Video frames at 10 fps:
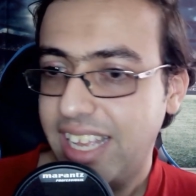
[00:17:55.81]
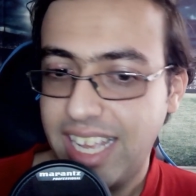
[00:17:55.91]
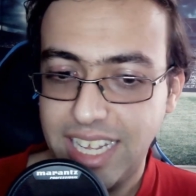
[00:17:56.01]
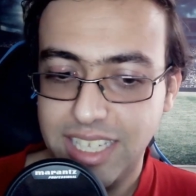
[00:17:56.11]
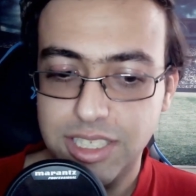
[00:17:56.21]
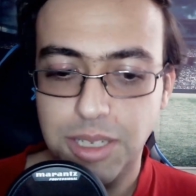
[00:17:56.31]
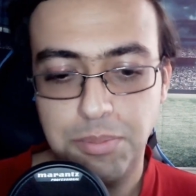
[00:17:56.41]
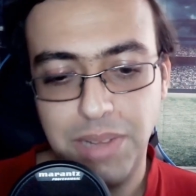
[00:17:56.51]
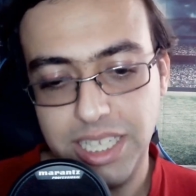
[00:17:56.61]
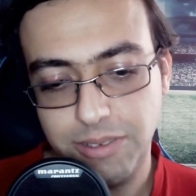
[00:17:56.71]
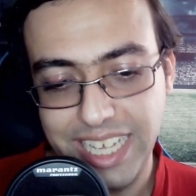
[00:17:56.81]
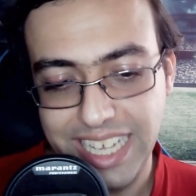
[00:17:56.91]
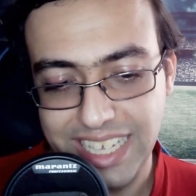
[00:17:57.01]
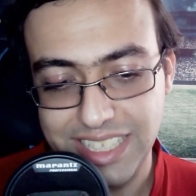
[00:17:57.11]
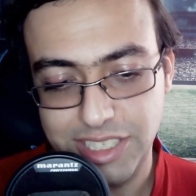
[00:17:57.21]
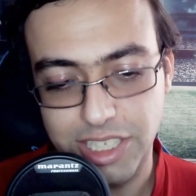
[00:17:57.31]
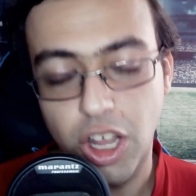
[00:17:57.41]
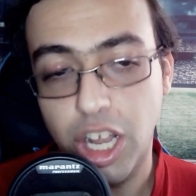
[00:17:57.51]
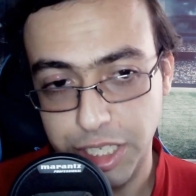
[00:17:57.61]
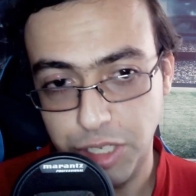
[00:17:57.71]
And by the way, it's
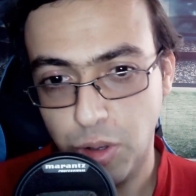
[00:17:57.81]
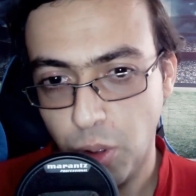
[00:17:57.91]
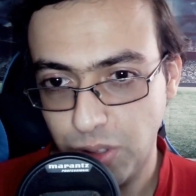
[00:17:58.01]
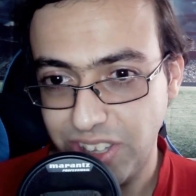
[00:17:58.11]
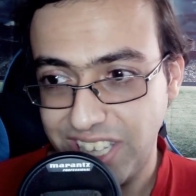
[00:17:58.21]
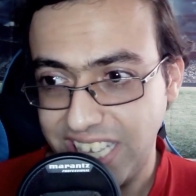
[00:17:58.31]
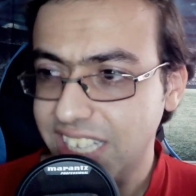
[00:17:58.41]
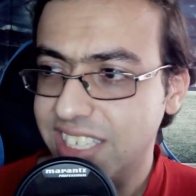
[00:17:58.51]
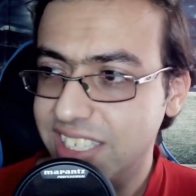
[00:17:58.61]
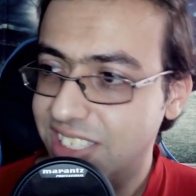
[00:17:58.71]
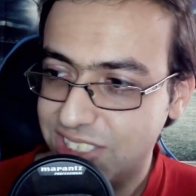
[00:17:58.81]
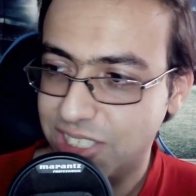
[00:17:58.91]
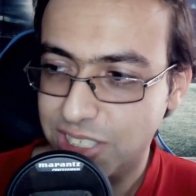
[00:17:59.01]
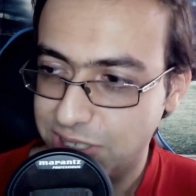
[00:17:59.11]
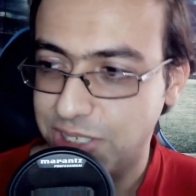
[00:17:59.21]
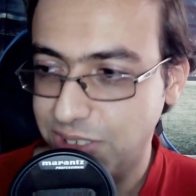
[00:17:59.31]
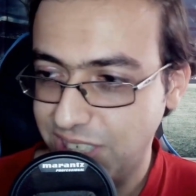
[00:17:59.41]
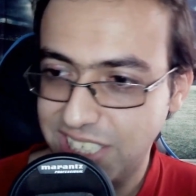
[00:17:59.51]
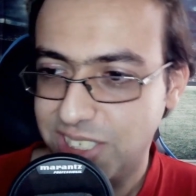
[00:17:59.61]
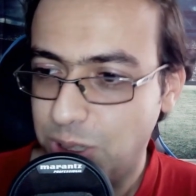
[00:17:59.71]
audio only, so there's no
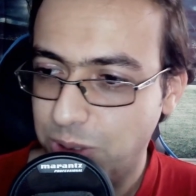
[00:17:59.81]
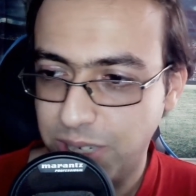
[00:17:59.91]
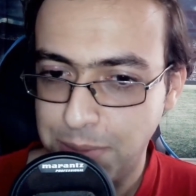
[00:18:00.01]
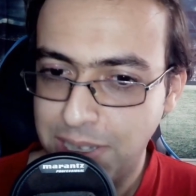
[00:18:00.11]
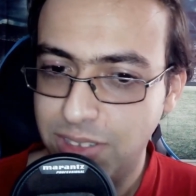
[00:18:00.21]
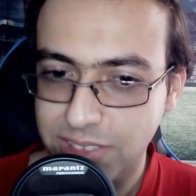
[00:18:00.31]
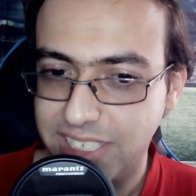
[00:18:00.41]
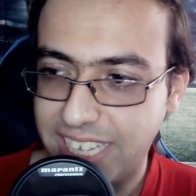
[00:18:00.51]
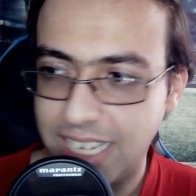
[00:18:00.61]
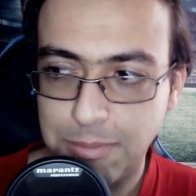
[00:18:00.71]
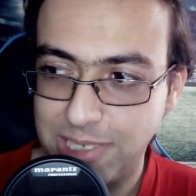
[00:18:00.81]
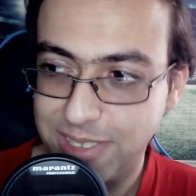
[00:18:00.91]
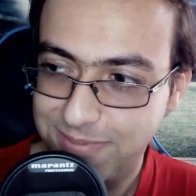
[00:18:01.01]
need to worry about the camera.